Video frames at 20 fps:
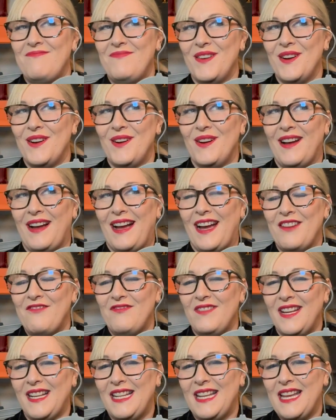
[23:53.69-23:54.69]
but I
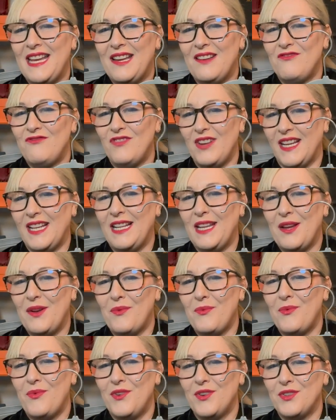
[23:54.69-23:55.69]
really, really
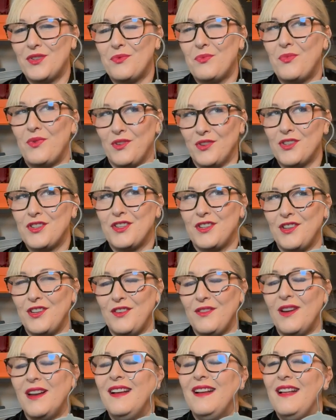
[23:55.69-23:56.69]
would want to